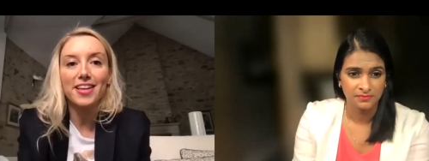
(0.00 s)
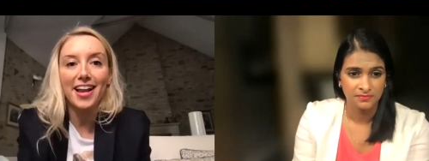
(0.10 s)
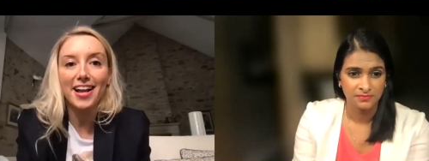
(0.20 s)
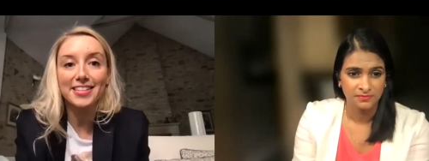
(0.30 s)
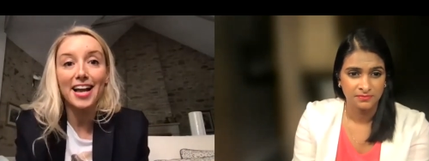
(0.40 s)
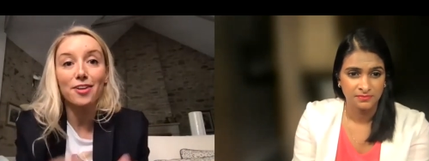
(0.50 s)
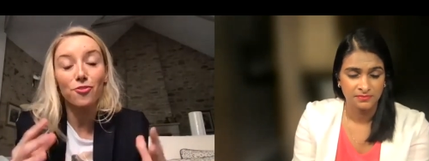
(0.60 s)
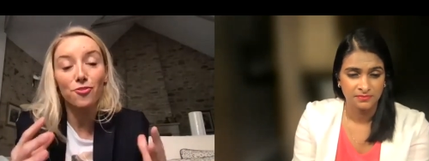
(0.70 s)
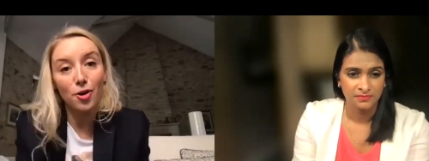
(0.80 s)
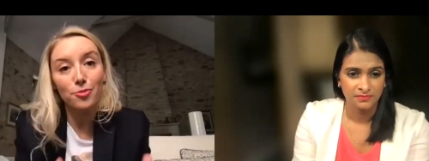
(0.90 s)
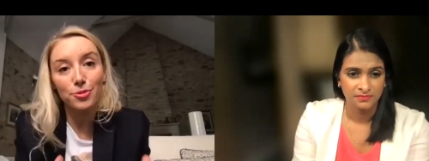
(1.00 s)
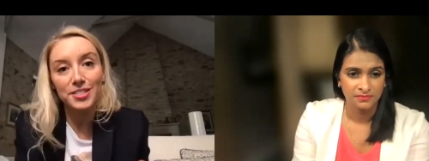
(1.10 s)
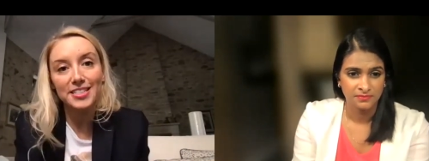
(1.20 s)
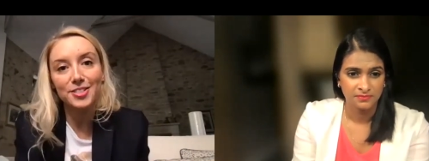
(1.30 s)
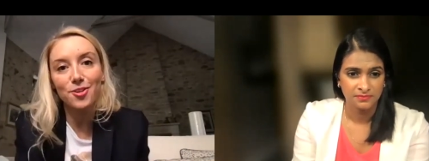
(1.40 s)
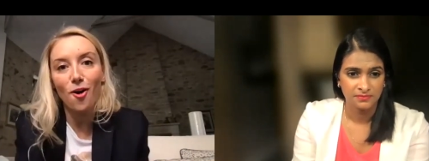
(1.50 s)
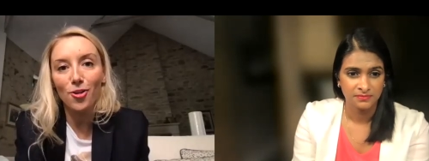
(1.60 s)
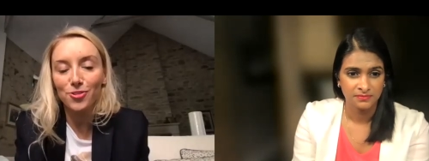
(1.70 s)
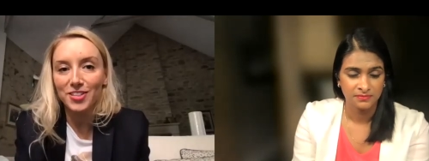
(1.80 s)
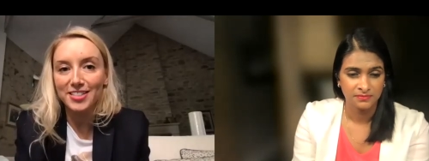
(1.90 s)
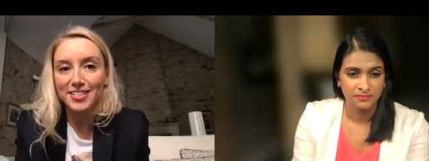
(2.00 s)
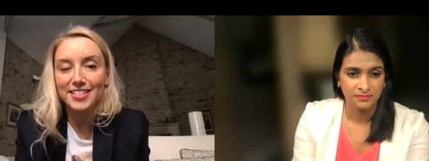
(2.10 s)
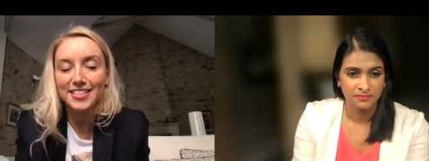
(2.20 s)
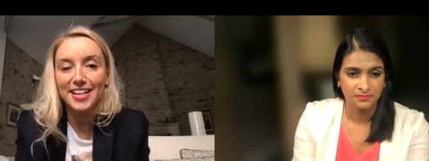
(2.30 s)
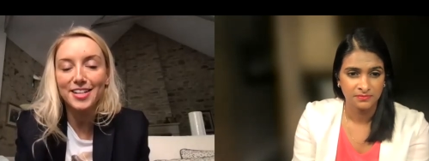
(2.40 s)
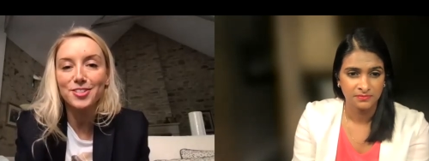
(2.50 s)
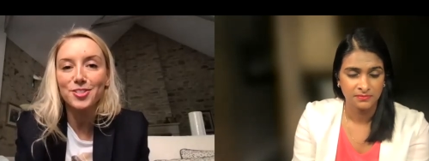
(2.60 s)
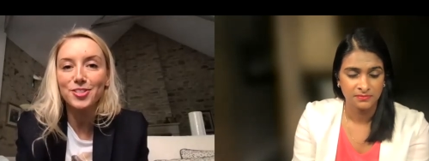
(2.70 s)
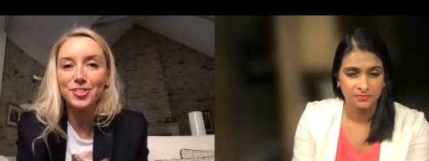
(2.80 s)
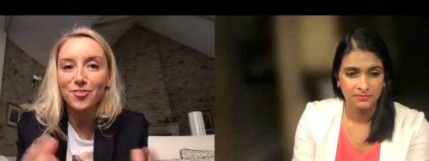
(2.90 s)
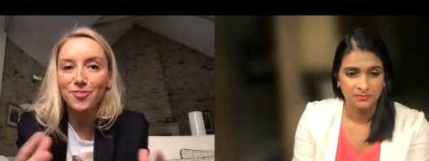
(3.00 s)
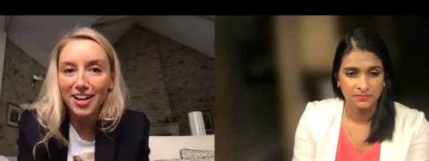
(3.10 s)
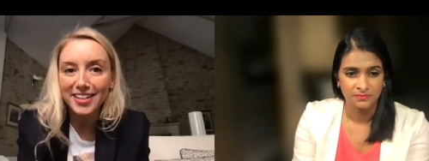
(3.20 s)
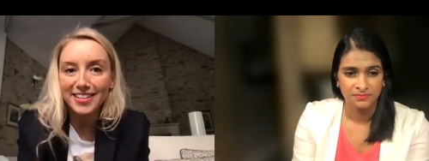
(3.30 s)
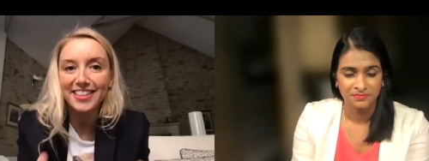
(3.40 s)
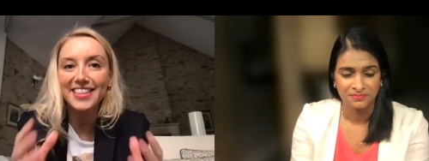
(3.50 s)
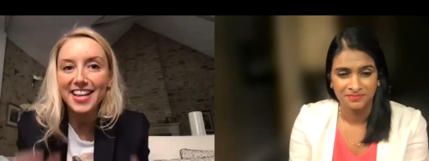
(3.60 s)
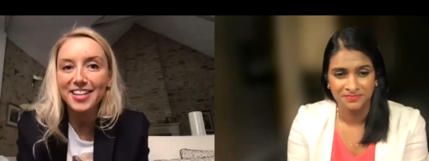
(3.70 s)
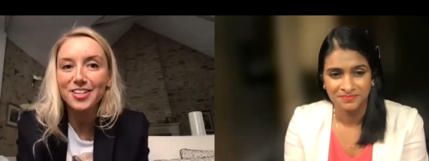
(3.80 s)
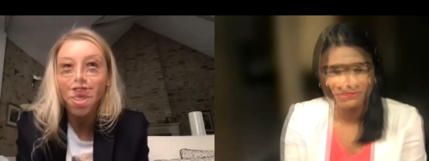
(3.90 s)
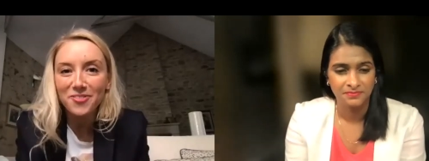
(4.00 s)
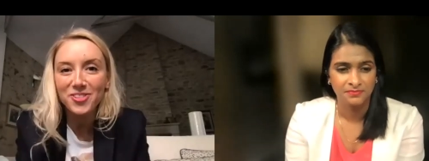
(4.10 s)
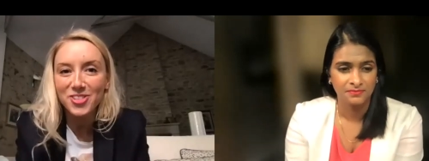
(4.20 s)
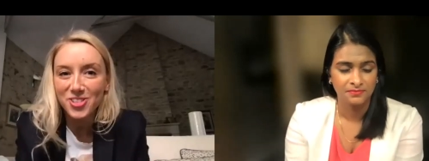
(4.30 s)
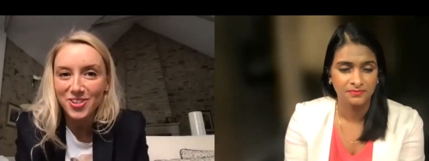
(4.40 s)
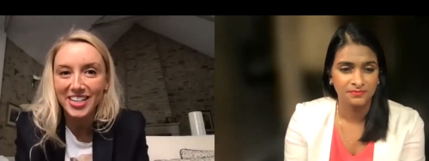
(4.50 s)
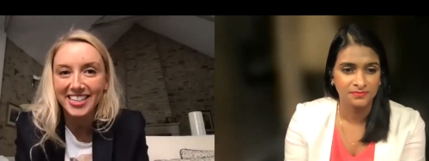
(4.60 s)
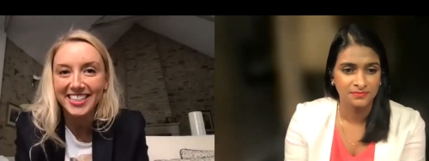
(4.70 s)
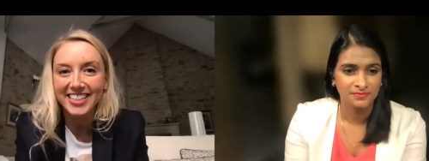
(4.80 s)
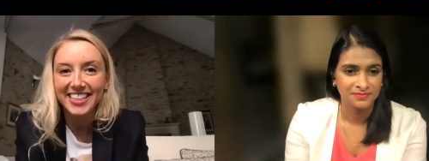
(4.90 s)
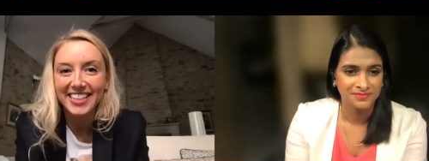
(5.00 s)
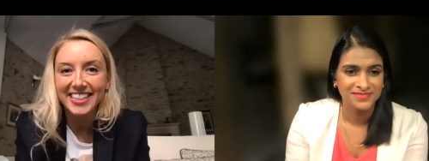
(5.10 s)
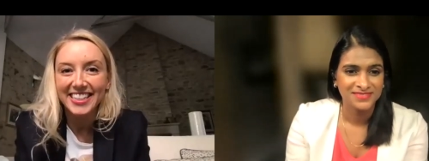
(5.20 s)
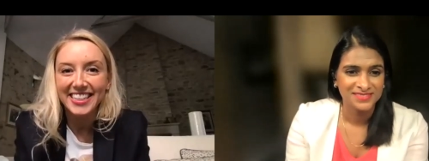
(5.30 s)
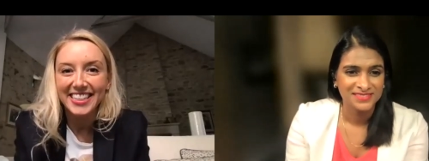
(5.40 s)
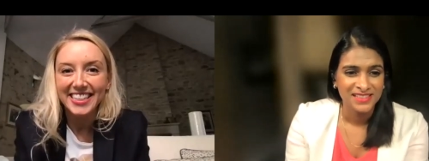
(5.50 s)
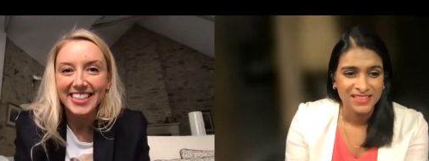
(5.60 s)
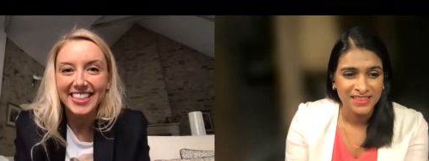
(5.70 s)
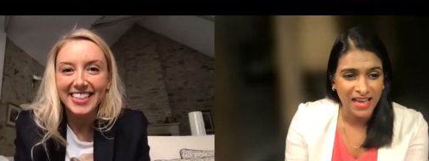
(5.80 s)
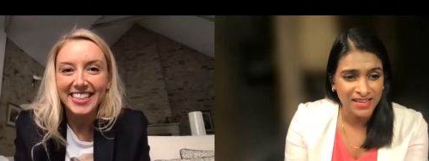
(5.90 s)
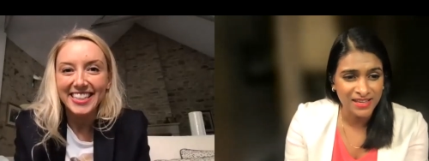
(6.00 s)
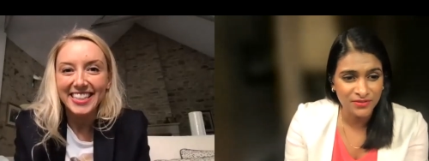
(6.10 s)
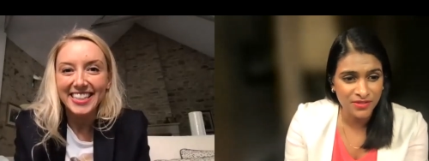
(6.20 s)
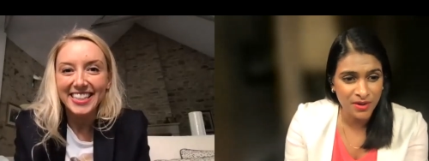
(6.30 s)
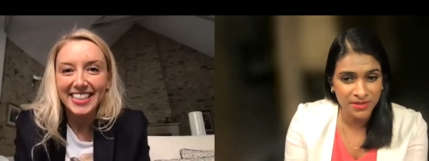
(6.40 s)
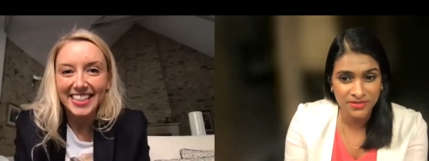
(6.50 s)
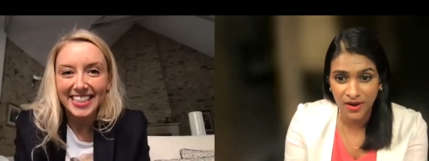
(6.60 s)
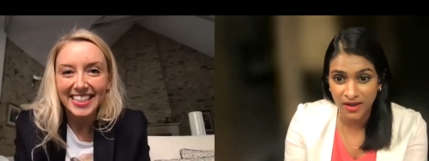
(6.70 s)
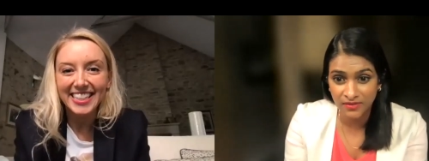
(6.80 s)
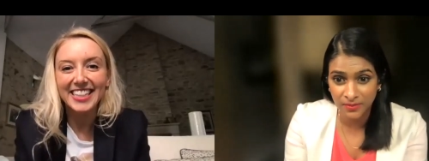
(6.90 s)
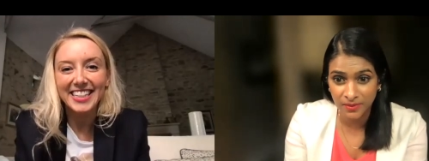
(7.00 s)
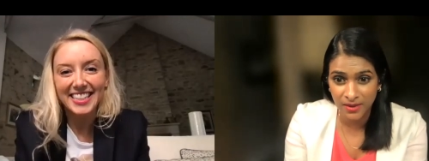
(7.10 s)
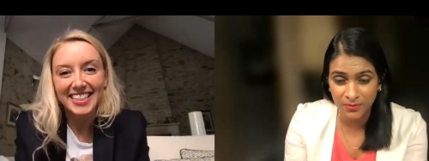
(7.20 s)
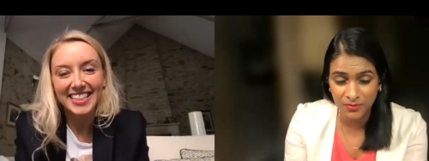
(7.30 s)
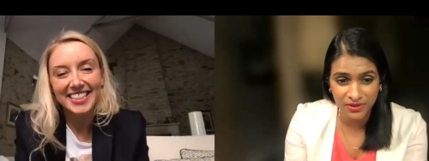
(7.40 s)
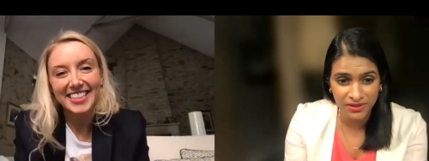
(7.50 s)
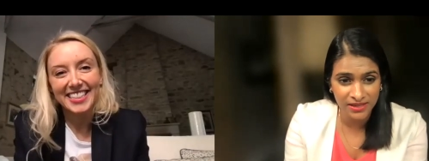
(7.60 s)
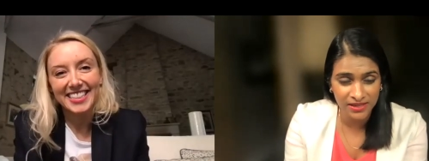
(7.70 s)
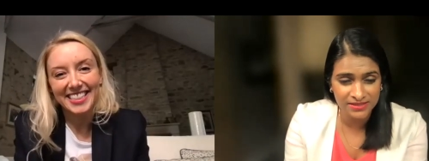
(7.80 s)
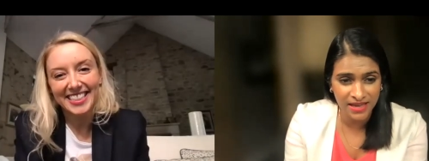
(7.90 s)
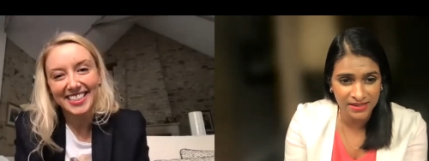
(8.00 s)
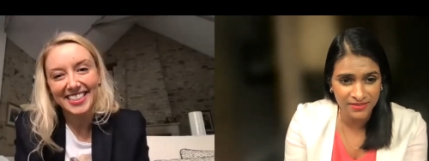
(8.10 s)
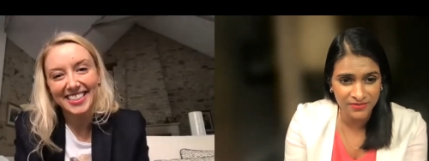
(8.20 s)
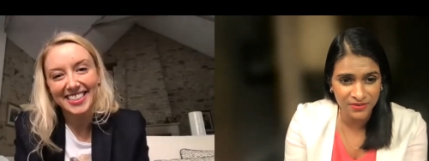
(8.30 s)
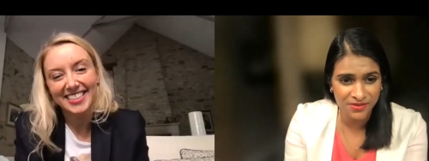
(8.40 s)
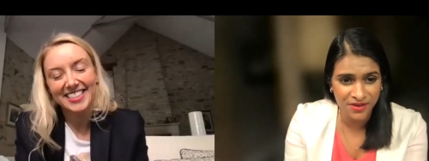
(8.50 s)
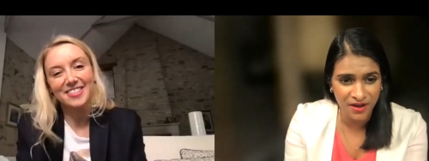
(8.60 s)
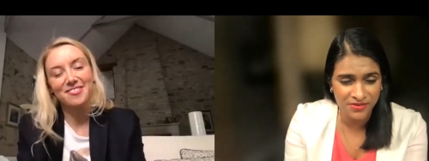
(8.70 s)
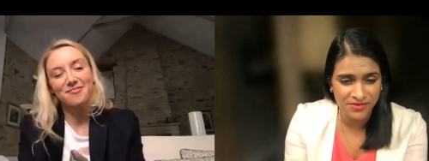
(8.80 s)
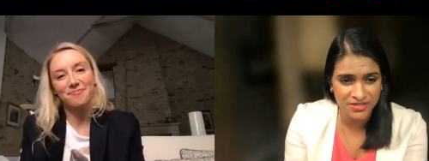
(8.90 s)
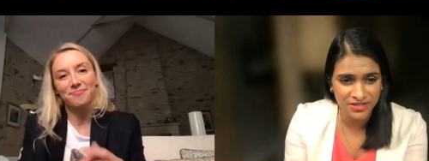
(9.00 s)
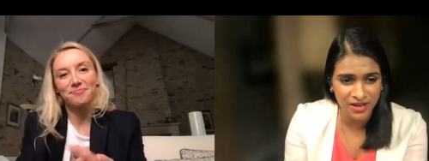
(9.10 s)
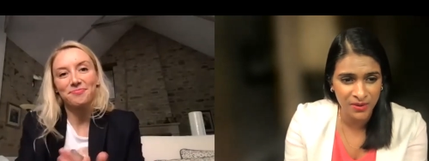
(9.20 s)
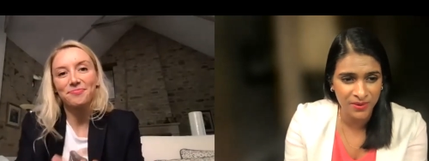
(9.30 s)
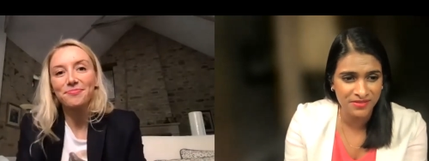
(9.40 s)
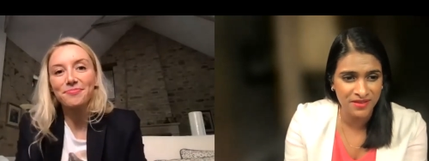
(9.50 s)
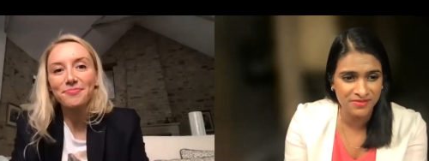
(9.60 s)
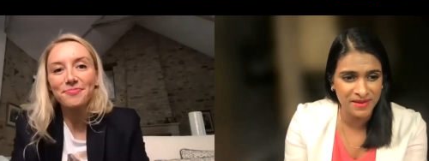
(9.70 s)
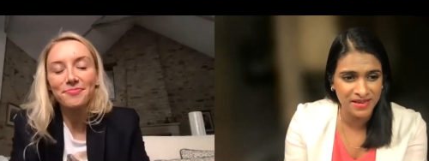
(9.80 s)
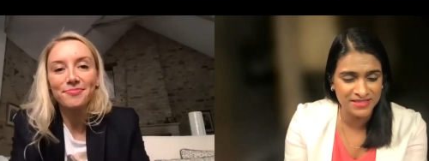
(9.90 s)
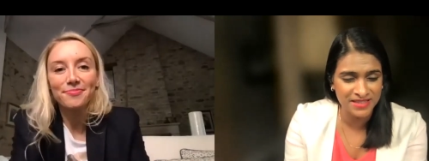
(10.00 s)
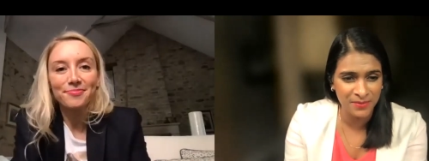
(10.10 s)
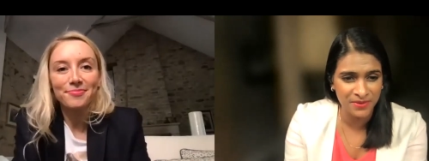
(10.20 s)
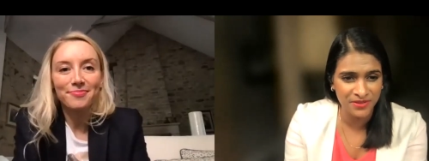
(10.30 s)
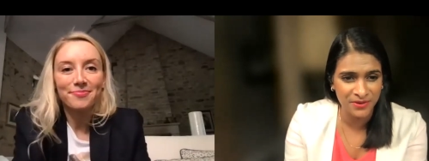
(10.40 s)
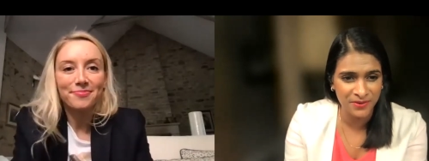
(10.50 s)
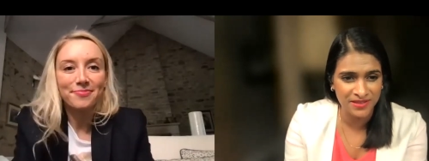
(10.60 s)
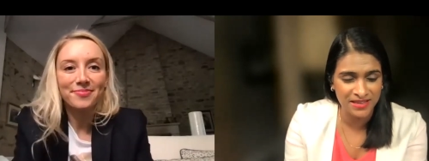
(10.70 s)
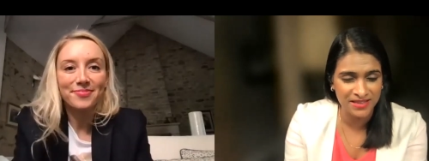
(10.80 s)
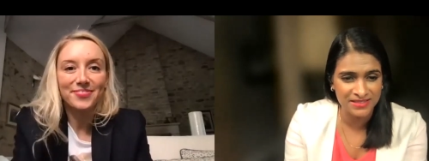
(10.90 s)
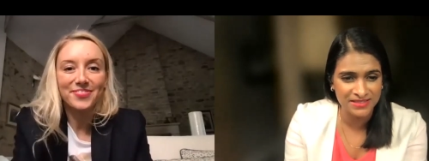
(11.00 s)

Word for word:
Speaker 1: has had a front row seat to all of this. And so, Sylvana, thank you for joining.
Speaker 2: Thank you so much for having me. I'm really excited for this conversation. I always love spending time with you, Ali.